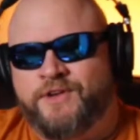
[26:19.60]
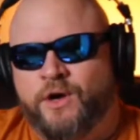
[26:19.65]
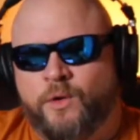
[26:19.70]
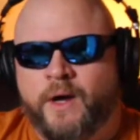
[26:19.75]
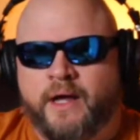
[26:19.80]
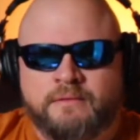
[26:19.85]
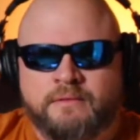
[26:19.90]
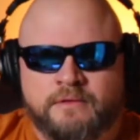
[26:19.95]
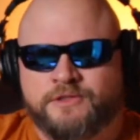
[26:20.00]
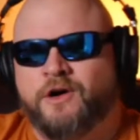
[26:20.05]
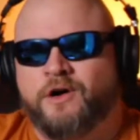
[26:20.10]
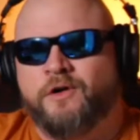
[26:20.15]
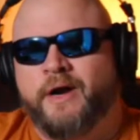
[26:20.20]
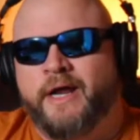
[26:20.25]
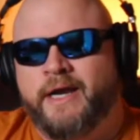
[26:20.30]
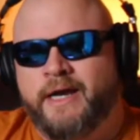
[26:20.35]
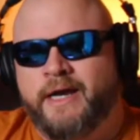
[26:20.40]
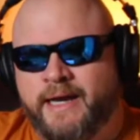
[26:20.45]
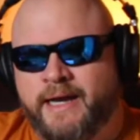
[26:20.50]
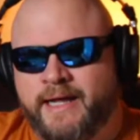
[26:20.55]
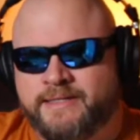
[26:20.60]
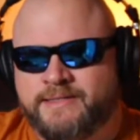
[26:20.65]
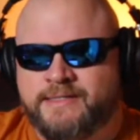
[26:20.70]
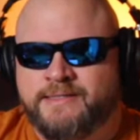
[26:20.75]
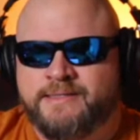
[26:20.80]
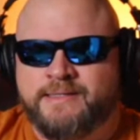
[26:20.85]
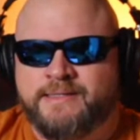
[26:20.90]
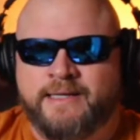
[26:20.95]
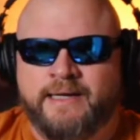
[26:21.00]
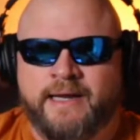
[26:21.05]
There's already an
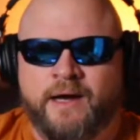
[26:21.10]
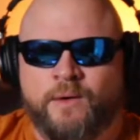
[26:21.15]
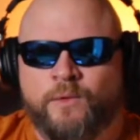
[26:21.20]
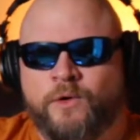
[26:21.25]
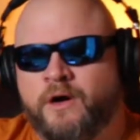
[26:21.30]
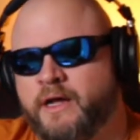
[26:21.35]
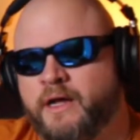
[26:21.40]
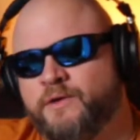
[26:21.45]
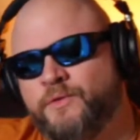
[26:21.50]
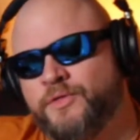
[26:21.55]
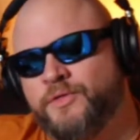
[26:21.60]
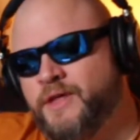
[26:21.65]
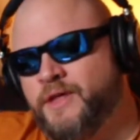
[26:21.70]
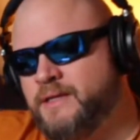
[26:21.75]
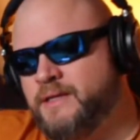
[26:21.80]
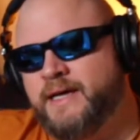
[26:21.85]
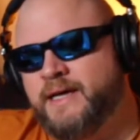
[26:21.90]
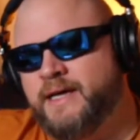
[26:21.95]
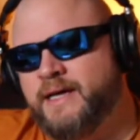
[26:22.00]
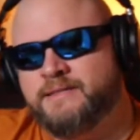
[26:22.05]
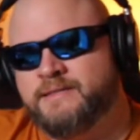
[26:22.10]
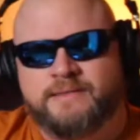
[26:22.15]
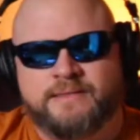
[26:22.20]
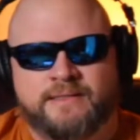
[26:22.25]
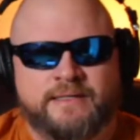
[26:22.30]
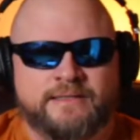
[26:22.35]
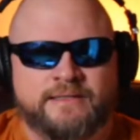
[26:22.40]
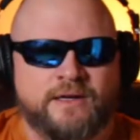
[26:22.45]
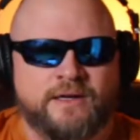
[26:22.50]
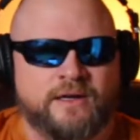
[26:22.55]
SEC network. I don't think the SEC
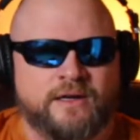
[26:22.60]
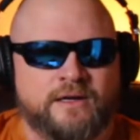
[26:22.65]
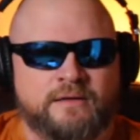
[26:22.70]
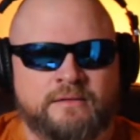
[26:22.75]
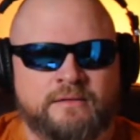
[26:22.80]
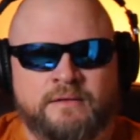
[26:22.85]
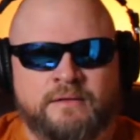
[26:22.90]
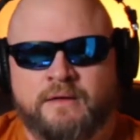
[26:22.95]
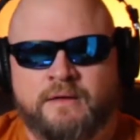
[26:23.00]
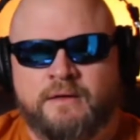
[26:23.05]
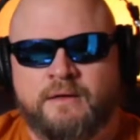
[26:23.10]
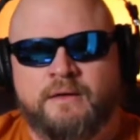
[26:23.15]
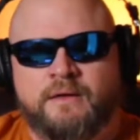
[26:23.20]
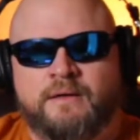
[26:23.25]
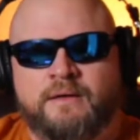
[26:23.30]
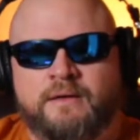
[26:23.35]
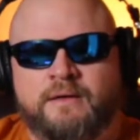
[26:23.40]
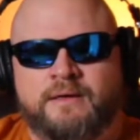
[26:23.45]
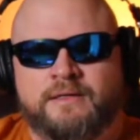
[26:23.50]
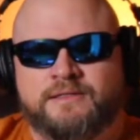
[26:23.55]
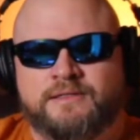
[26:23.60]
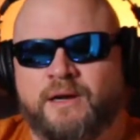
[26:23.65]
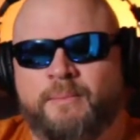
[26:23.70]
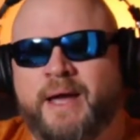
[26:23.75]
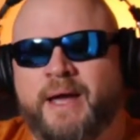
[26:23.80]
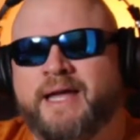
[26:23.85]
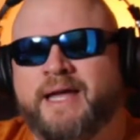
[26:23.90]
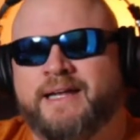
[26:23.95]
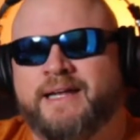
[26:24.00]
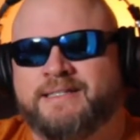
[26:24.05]
is going to make
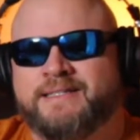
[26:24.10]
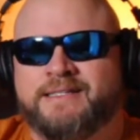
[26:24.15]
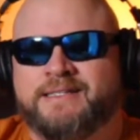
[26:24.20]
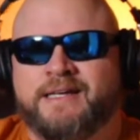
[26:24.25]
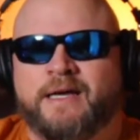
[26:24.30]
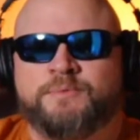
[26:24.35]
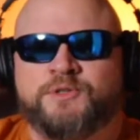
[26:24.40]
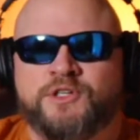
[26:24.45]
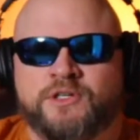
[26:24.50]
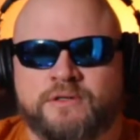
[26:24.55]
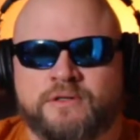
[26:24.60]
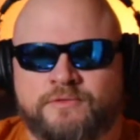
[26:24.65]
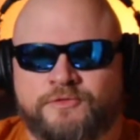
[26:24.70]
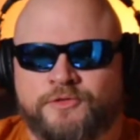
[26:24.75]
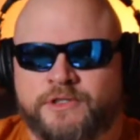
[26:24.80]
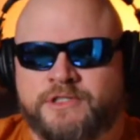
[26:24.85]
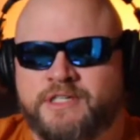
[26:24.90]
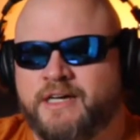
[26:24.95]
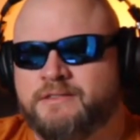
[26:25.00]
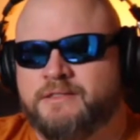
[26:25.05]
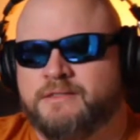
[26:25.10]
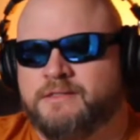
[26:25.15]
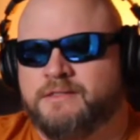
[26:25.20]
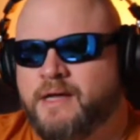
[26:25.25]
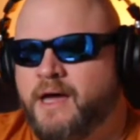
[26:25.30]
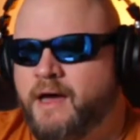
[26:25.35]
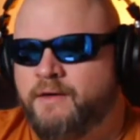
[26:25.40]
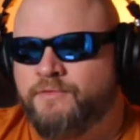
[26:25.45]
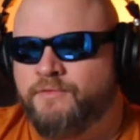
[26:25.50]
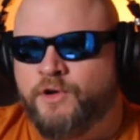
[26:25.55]
an exception for Texas to
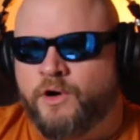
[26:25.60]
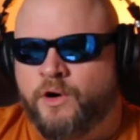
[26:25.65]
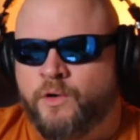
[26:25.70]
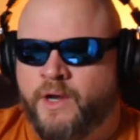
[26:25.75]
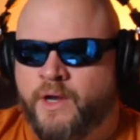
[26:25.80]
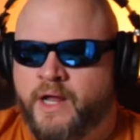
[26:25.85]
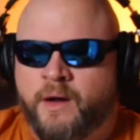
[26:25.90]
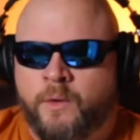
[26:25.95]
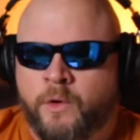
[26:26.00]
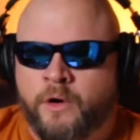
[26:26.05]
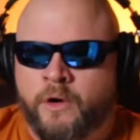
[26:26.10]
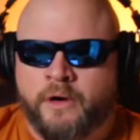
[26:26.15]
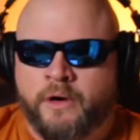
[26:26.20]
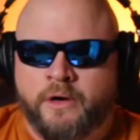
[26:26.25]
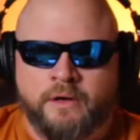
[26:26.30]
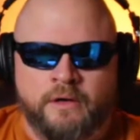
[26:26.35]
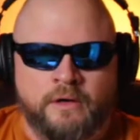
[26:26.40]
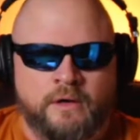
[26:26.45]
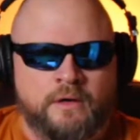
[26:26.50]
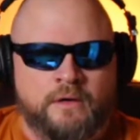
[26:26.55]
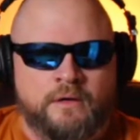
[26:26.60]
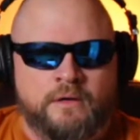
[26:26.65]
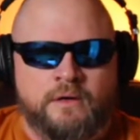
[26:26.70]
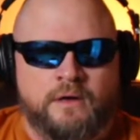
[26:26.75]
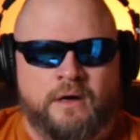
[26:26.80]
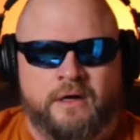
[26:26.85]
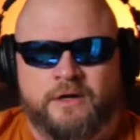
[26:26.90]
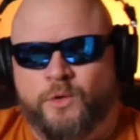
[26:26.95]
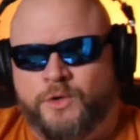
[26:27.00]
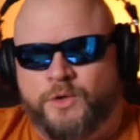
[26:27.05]
have their own network,
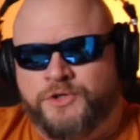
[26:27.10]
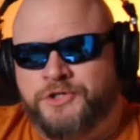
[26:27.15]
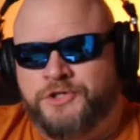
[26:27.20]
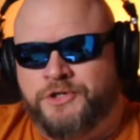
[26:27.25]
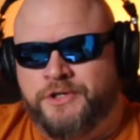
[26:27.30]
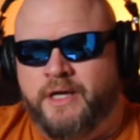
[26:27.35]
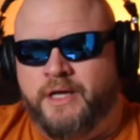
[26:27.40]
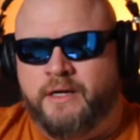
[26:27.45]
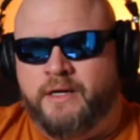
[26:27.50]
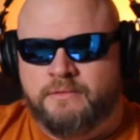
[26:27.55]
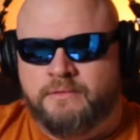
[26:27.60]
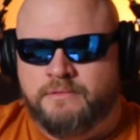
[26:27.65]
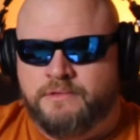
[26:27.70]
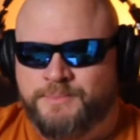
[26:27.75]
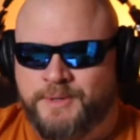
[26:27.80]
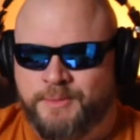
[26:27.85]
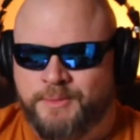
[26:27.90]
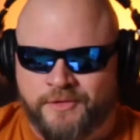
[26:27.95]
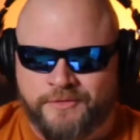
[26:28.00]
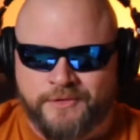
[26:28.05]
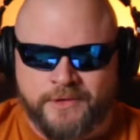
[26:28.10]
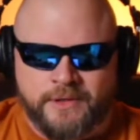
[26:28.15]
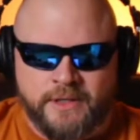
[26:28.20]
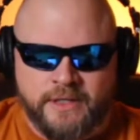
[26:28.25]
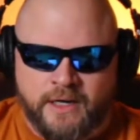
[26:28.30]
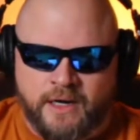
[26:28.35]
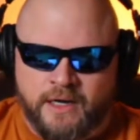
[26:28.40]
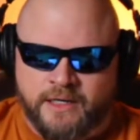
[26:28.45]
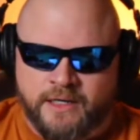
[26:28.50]
nor should they, to be perfectly honest.